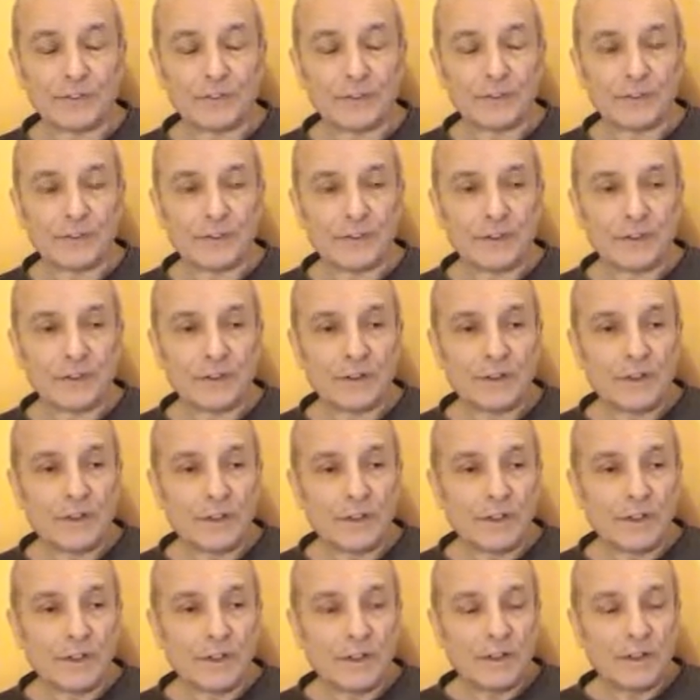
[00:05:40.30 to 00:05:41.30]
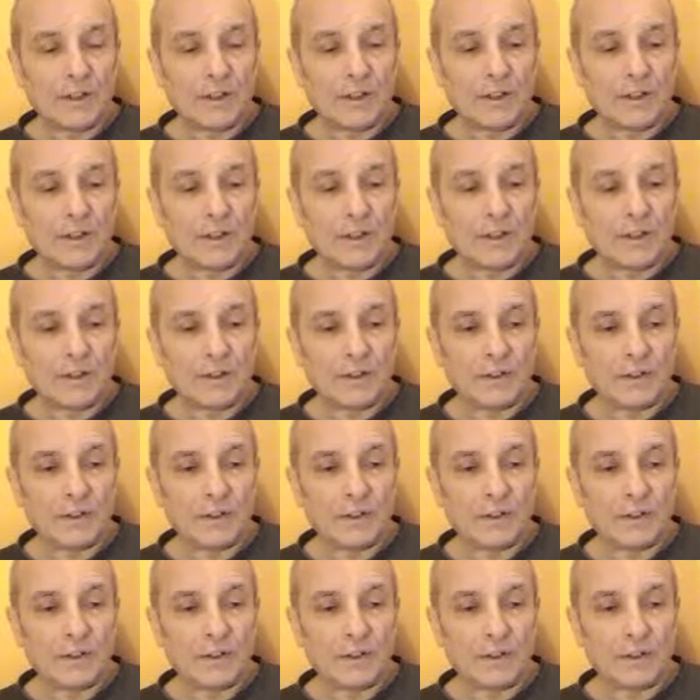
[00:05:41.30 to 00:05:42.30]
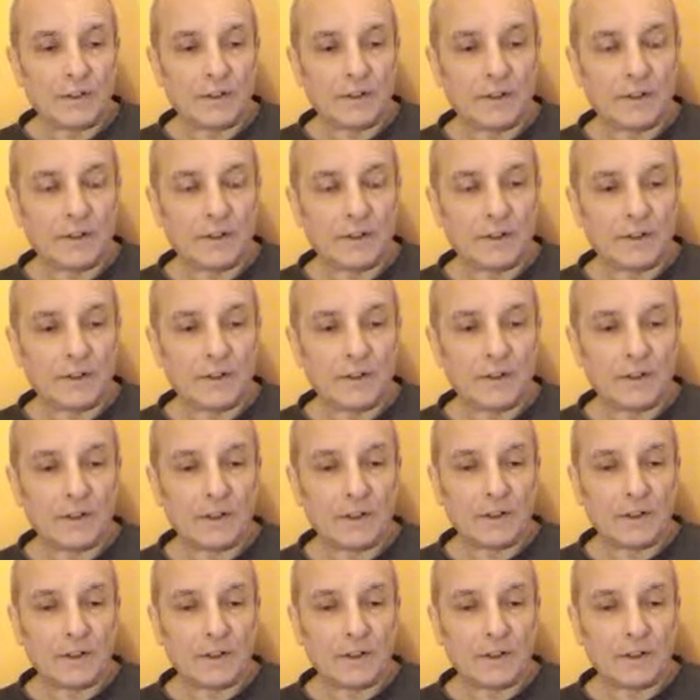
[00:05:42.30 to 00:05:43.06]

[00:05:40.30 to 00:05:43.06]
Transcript: (silence)